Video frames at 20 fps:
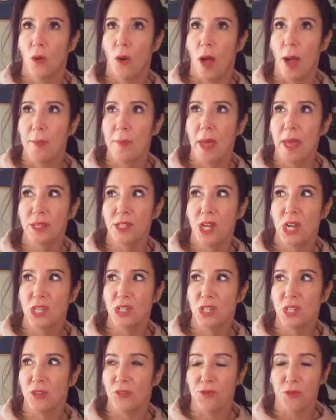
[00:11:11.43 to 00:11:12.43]
I'm not
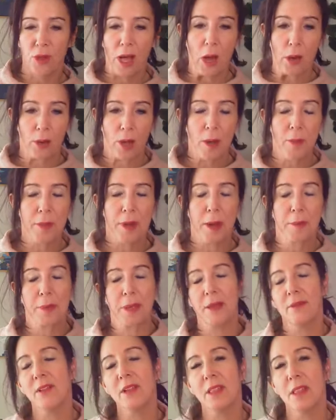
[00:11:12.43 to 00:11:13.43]
changing the full outcome, but I'm
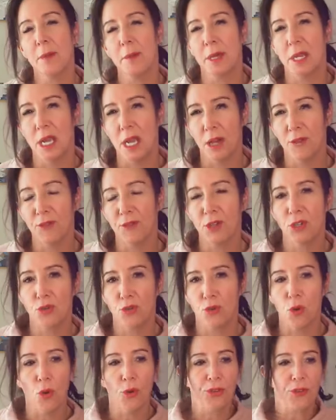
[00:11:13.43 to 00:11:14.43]
giving them enough
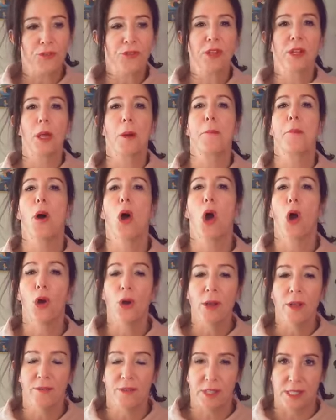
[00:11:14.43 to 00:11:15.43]
control to feel a
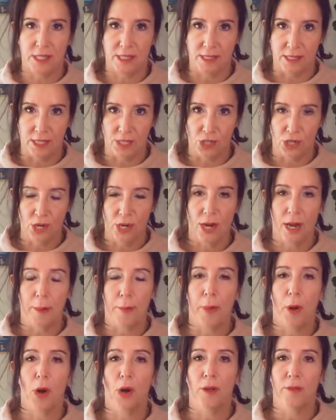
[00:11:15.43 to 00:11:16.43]
part of the decision and a
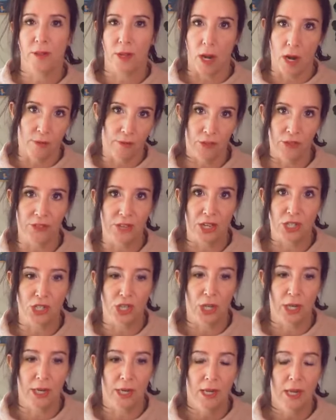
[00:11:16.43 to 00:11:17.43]
part of the
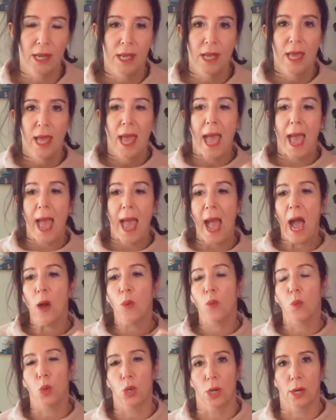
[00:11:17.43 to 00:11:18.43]
conversation.
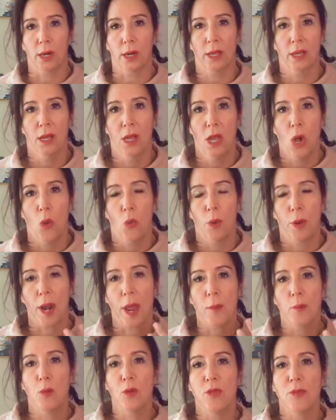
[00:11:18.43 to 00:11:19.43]
At work, when
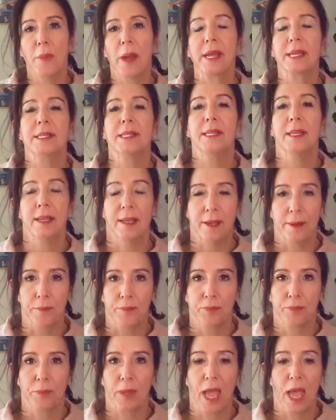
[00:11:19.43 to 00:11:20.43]
I'm with my
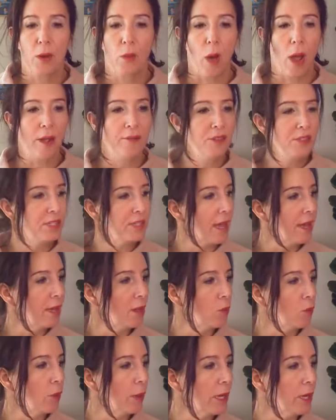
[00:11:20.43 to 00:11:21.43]
team and I've
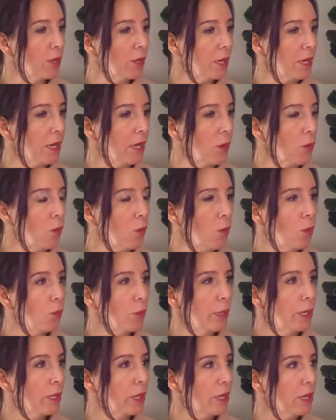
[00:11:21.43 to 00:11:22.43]
decided we are going to
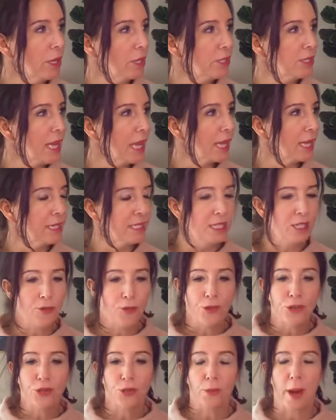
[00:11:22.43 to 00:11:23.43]
we're going to take a
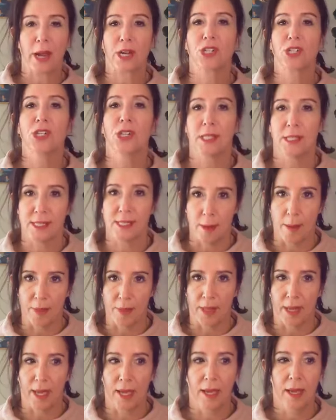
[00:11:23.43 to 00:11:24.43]
different direction in
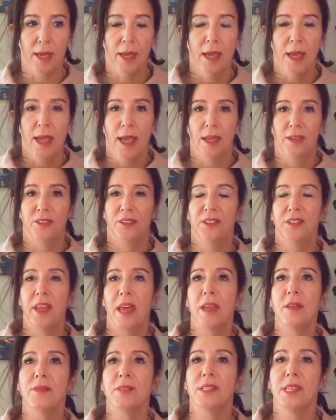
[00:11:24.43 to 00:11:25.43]
something,
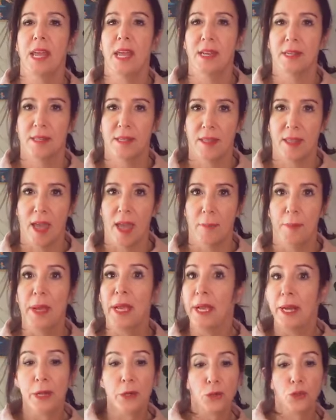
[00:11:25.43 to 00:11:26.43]
instead of saying to them,
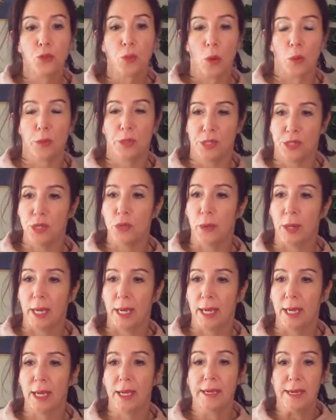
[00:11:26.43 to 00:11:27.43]
"Here's what we're
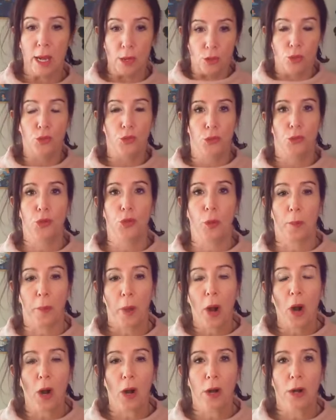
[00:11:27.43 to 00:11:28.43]
doing, now you do your
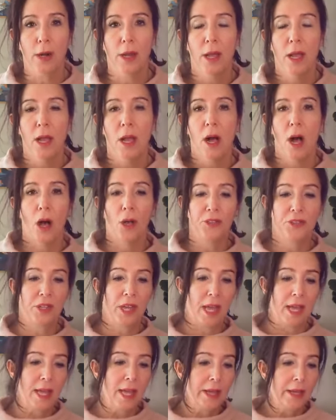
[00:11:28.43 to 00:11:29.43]
part." I'll
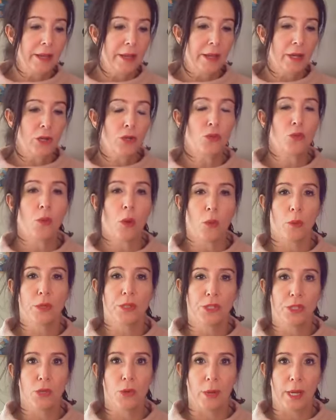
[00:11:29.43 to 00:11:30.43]
say, "Here's what
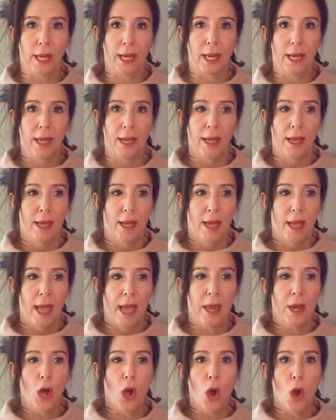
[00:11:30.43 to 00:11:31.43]
we're doing,
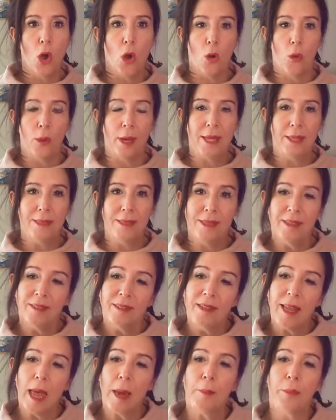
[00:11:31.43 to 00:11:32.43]
and oh, in
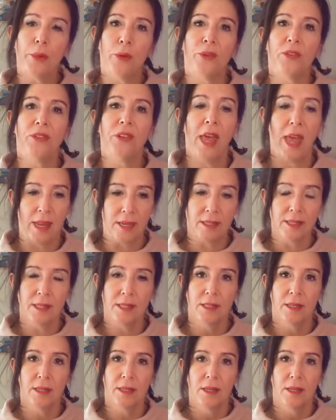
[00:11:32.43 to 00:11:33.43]
this 10%,